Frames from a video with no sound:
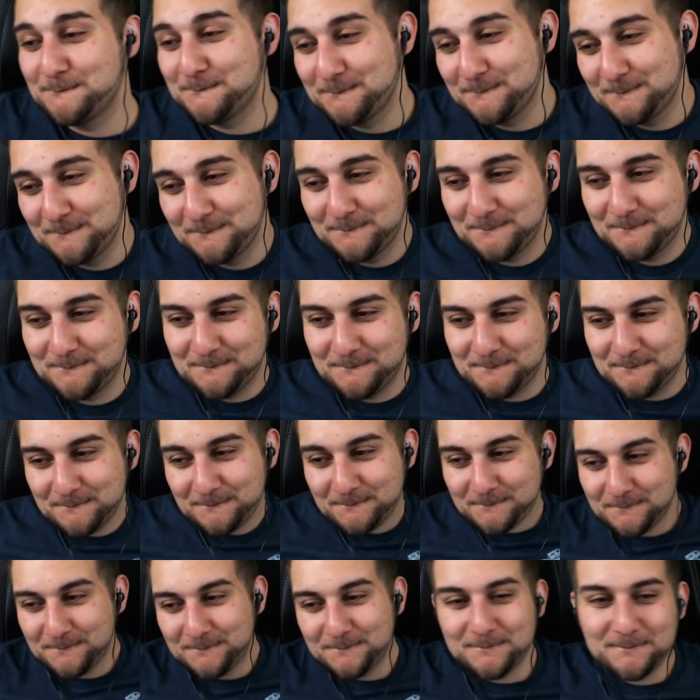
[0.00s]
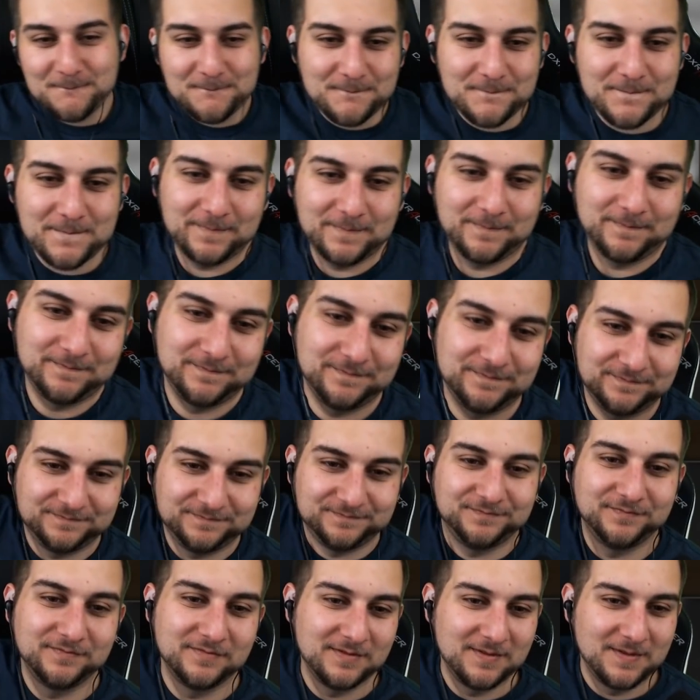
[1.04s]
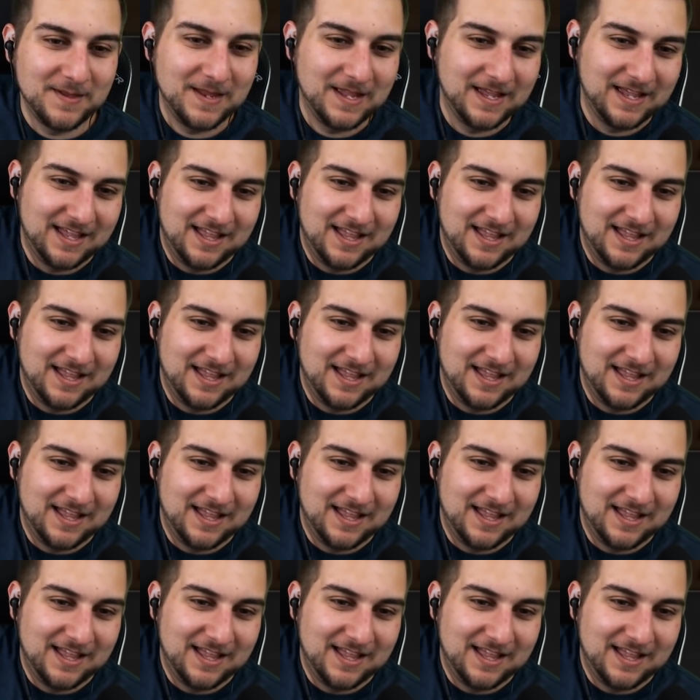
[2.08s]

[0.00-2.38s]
Do you want to shoot this on digital or film?